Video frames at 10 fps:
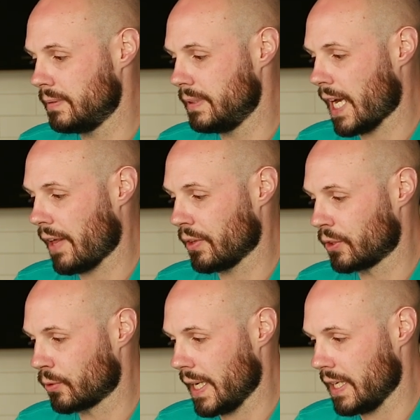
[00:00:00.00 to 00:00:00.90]
not the
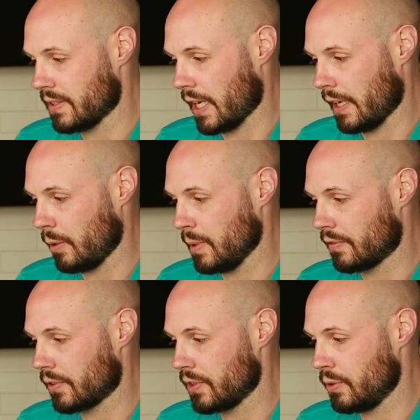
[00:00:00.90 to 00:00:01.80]
greatest. I, I'll be
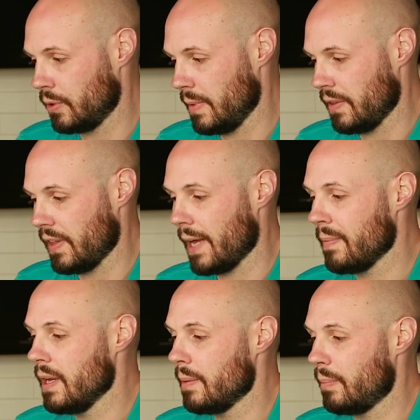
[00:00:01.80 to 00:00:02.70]
the first to admit that.